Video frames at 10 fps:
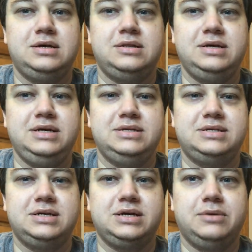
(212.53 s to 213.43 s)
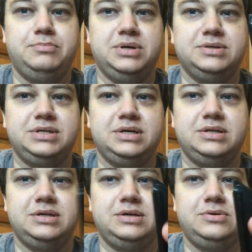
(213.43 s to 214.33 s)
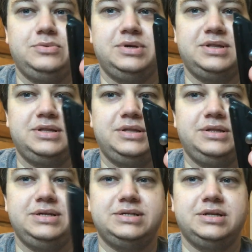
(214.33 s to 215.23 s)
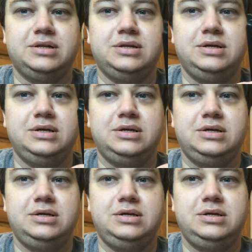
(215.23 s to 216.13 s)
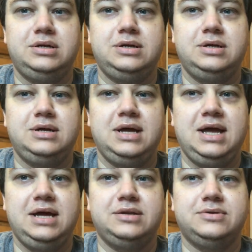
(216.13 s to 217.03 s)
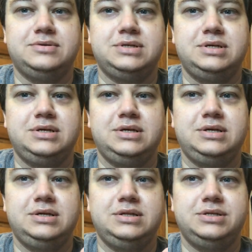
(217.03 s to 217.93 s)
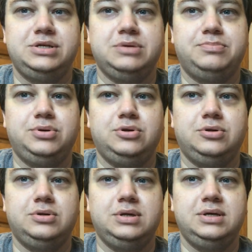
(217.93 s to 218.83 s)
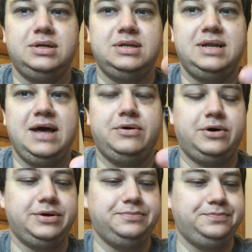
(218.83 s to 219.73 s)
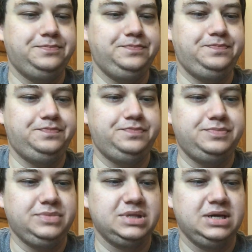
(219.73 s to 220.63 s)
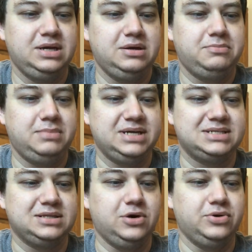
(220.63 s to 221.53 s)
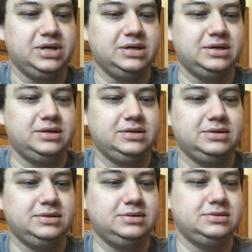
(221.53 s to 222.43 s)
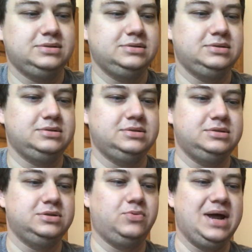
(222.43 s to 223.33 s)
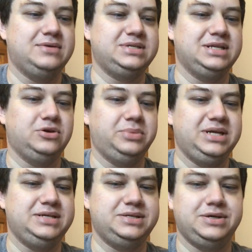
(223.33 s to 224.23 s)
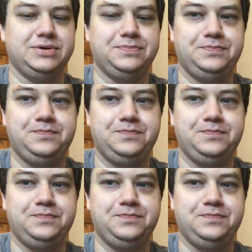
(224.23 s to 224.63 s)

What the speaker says: And these come built in with these little handles that you can pull down on. Makes loading the rounds in a little bit easier.